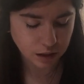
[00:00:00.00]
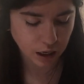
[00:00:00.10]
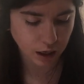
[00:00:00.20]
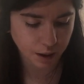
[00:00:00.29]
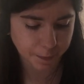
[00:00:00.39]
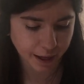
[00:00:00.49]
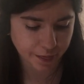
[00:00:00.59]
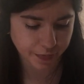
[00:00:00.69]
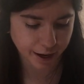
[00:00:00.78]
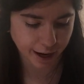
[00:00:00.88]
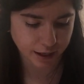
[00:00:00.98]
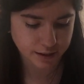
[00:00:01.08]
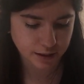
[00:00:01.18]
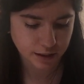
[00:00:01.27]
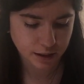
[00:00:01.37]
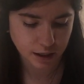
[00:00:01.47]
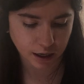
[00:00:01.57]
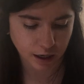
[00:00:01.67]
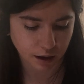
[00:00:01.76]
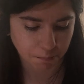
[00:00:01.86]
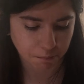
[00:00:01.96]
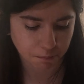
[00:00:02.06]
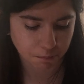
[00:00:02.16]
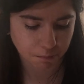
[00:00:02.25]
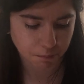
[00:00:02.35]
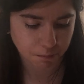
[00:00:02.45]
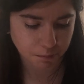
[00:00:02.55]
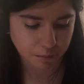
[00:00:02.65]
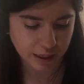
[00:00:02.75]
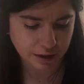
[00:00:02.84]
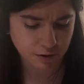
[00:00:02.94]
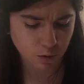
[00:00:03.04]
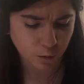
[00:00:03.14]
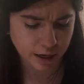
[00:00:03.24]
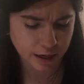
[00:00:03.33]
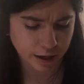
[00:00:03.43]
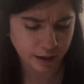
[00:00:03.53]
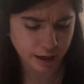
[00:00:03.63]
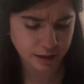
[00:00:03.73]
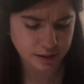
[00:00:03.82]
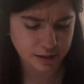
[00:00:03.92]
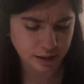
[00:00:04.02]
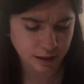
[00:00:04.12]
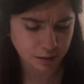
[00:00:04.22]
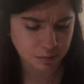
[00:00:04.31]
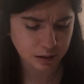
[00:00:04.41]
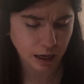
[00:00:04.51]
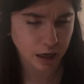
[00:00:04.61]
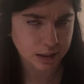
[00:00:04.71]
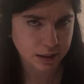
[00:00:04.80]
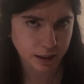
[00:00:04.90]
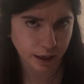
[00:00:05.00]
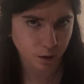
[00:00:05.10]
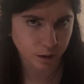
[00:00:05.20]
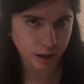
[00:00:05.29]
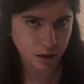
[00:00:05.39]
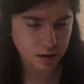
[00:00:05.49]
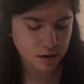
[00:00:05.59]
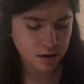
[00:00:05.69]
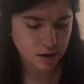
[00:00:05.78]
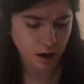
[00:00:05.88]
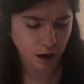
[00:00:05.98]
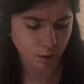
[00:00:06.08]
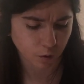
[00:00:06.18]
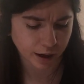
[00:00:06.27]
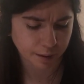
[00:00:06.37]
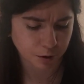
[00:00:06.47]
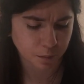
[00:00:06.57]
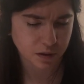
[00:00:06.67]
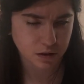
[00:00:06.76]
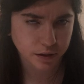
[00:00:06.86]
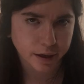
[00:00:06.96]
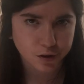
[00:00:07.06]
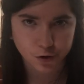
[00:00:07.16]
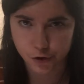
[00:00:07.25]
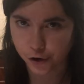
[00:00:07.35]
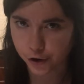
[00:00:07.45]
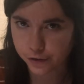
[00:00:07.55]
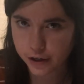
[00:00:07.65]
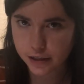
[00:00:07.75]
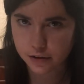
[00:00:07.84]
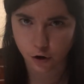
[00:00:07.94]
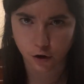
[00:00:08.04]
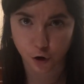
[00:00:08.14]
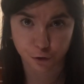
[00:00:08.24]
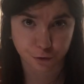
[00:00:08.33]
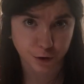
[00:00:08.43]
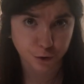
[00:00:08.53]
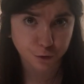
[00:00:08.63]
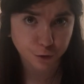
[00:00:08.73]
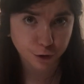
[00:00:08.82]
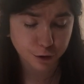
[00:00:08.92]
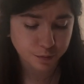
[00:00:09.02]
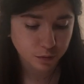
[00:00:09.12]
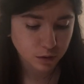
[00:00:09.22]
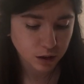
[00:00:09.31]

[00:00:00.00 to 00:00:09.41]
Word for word: um, and that um, even when it seems kind of scary, um, Rahab could be scared or nervous or, or fearful.